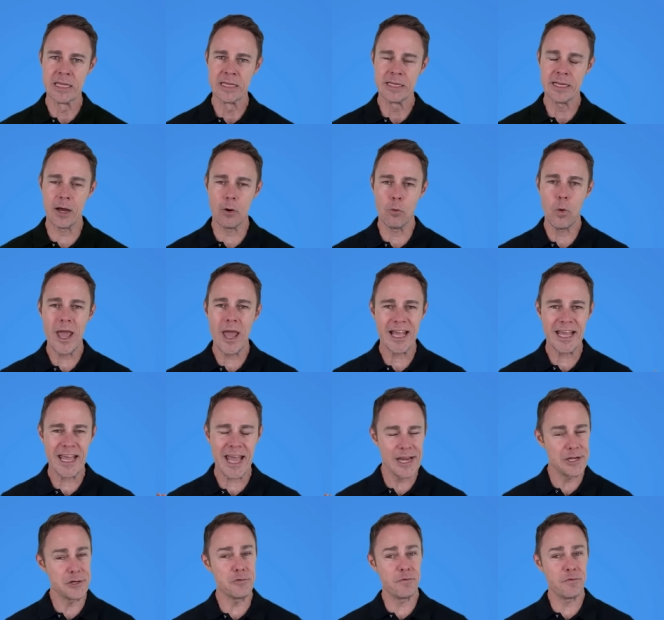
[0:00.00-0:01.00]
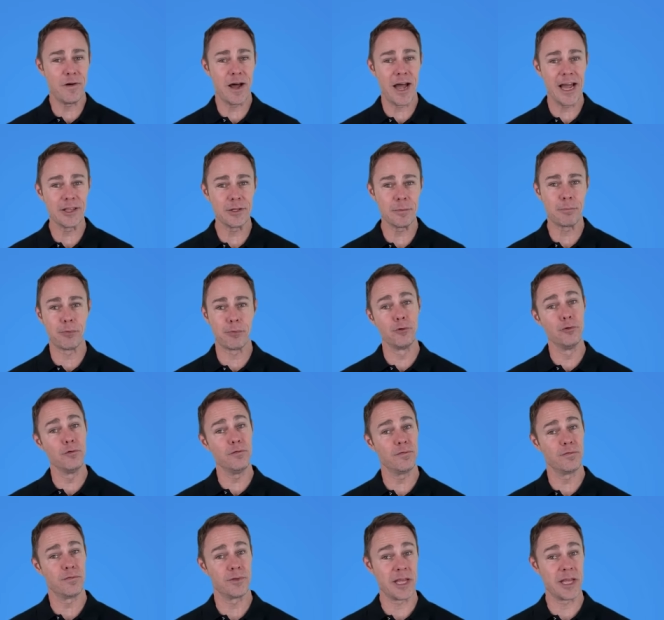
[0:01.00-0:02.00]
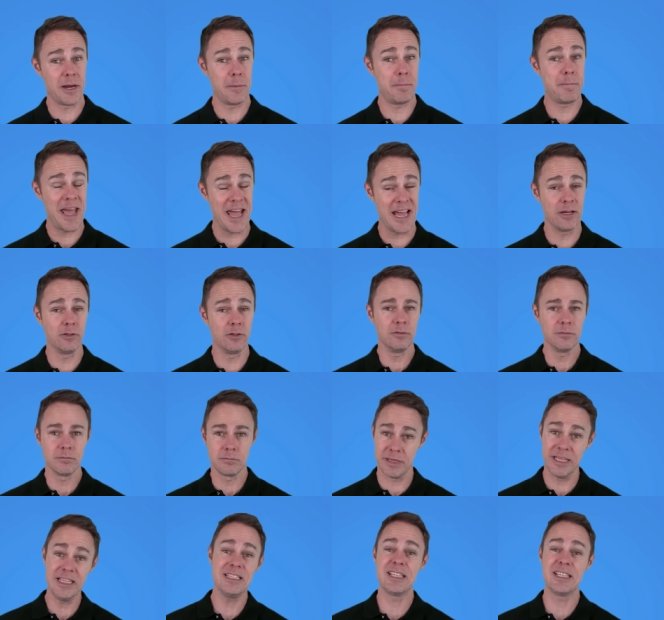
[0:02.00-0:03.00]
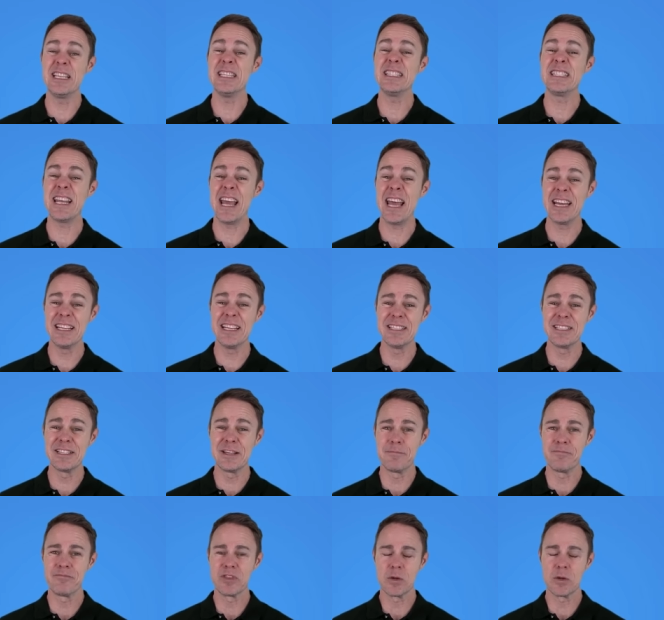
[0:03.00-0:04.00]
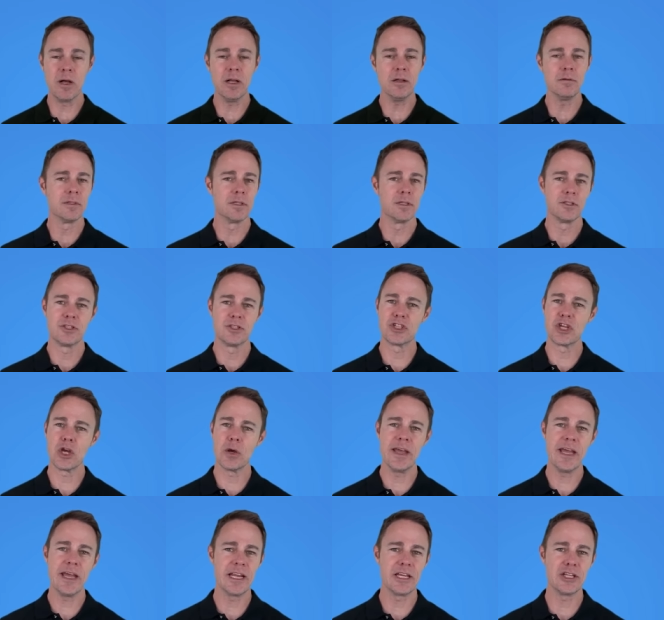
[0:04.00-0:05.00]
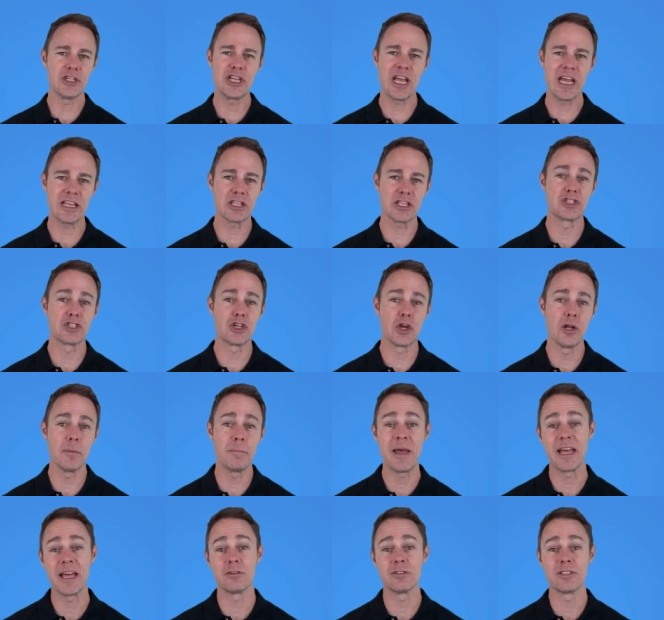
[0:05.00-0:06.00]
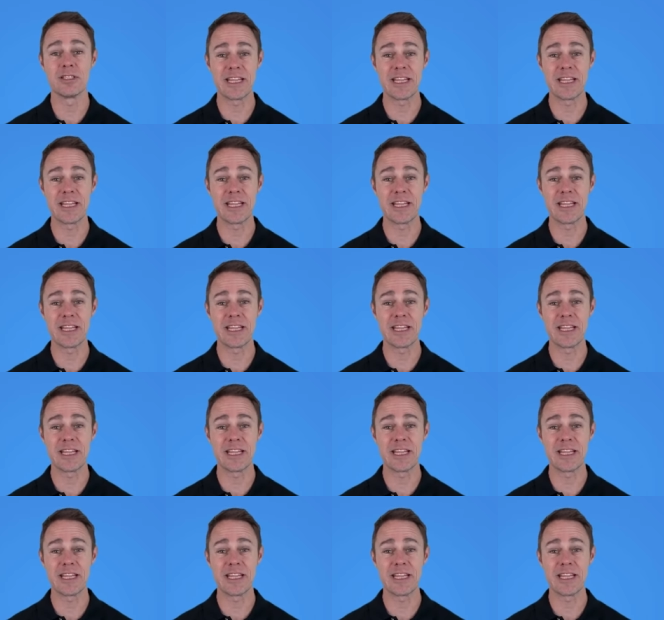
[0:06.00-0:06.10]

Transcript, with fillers: Now, where can you find the proof that a panel meets these standards? Well, just go ahead and check the solar panel's